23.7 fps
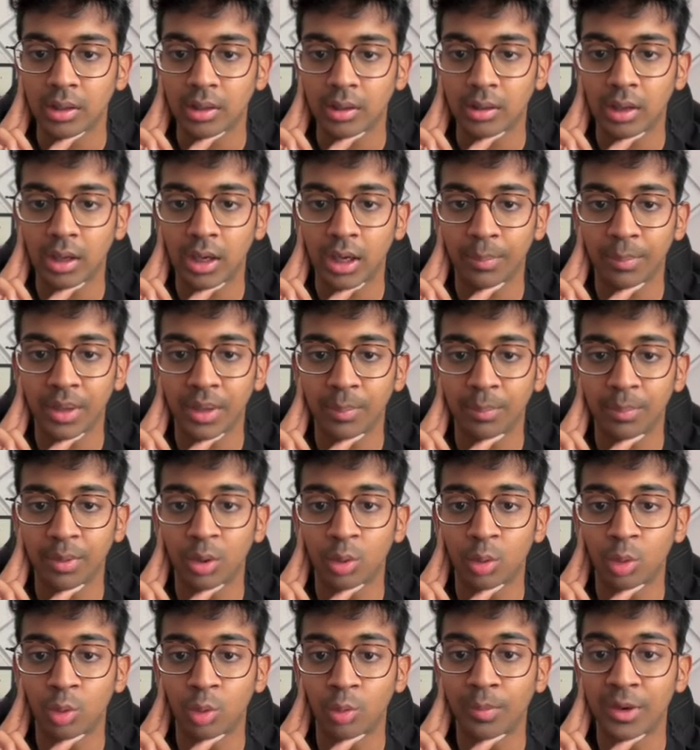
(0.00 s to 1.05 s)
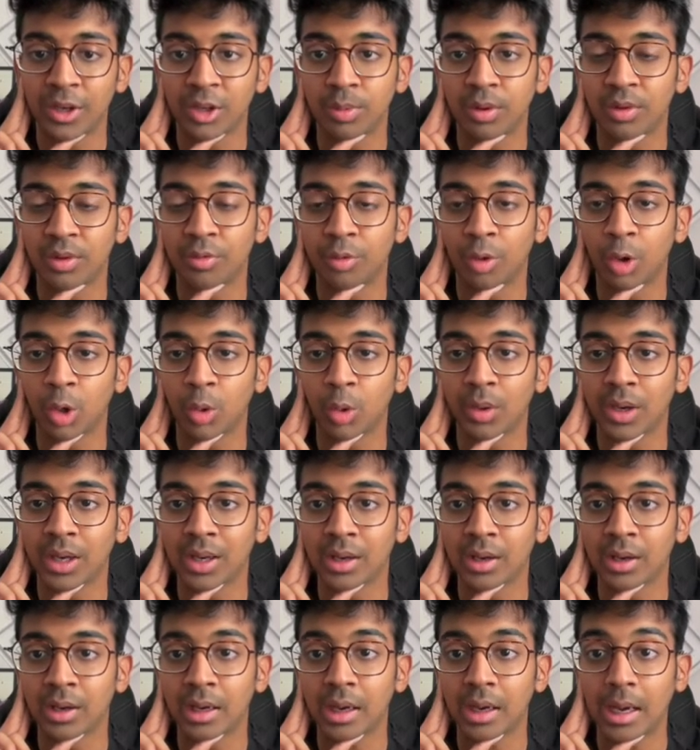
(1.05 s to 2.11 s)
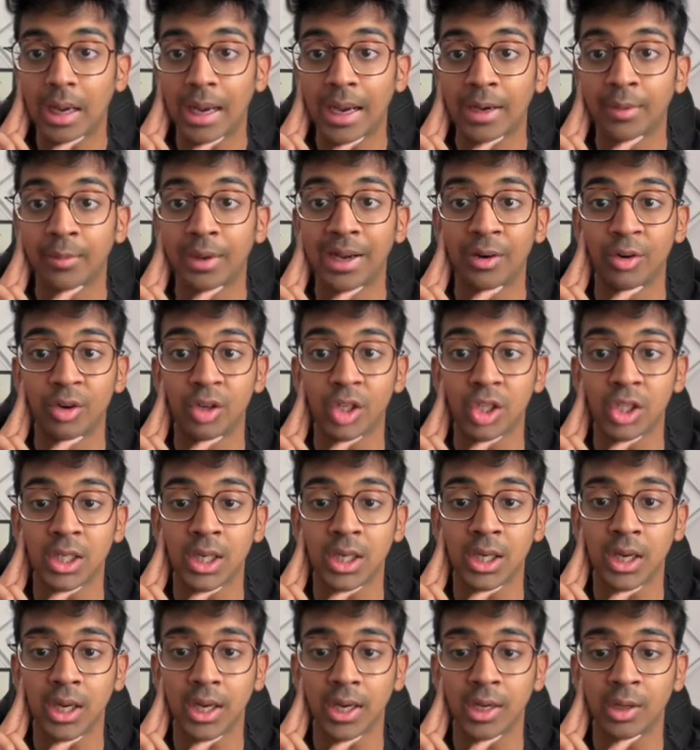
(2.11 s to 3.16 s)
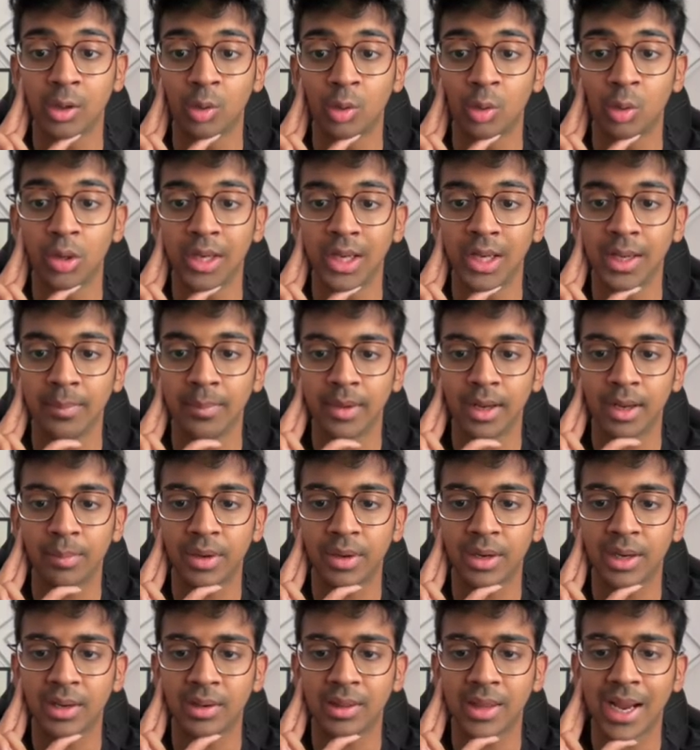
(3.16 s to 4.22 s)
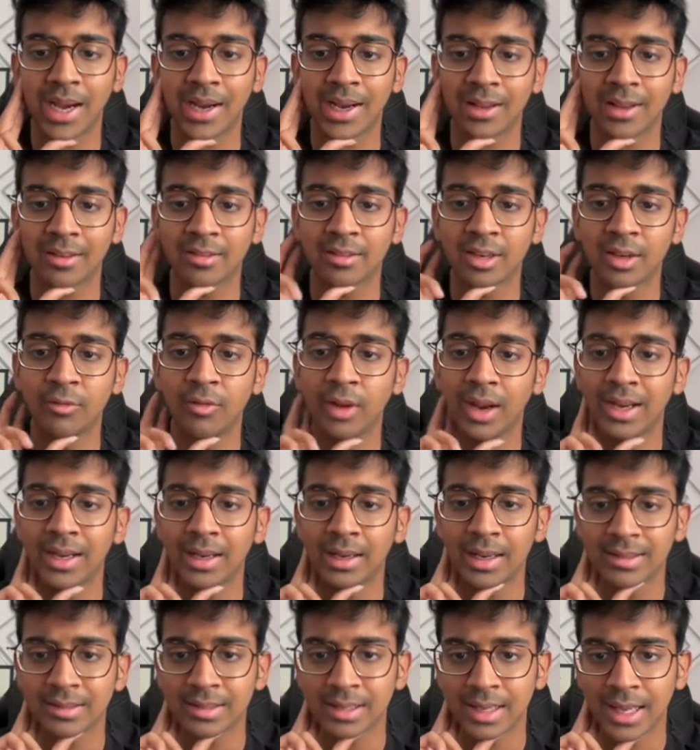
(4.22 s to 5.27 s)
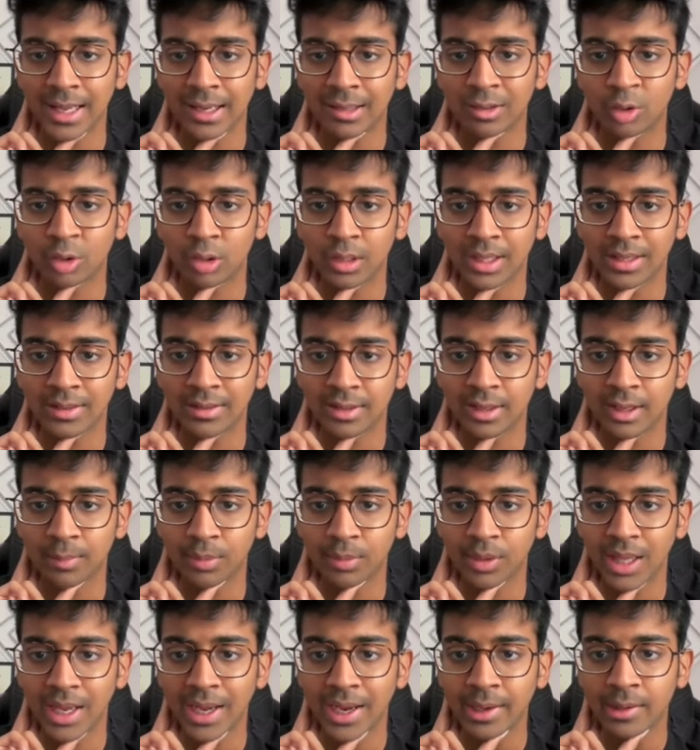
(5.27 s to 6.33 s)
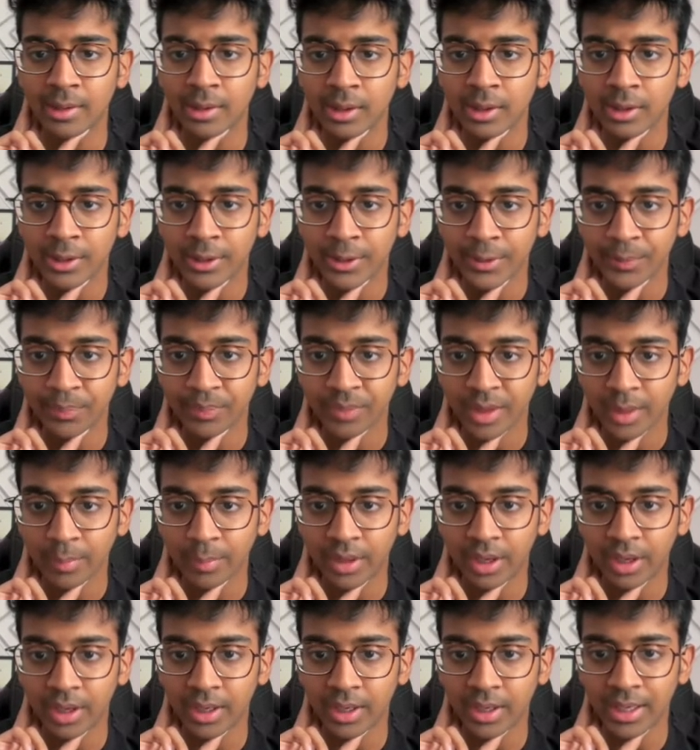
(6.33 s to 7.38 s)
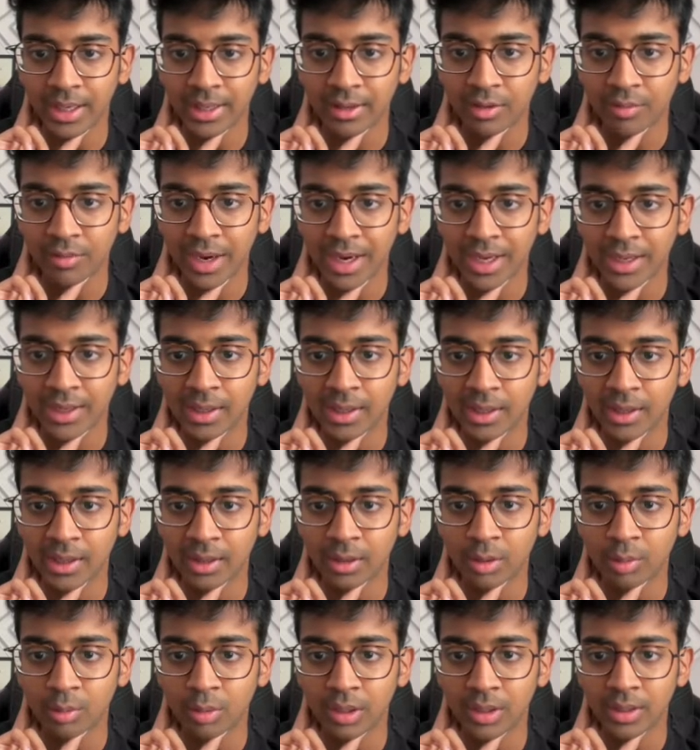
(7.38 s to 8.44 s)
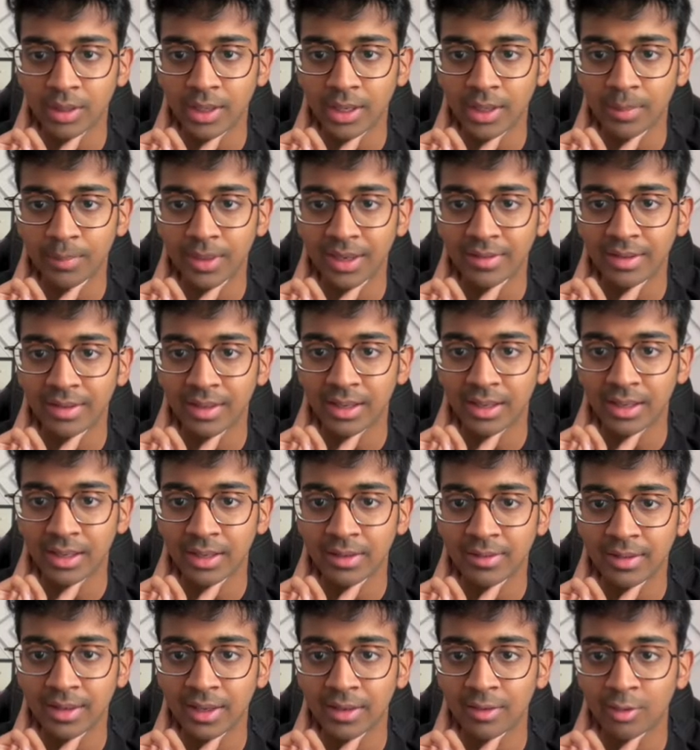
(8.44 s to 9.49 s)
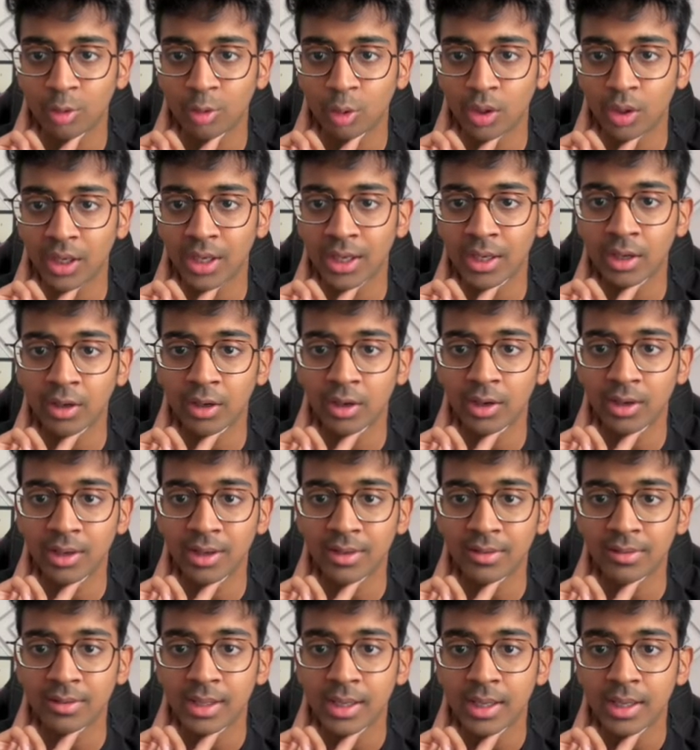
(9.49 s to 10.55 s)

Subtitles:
are people who must be following and interested in cold email, but that has very less likes, so let's skip that. But let's find another one that basically says, okay, here it is.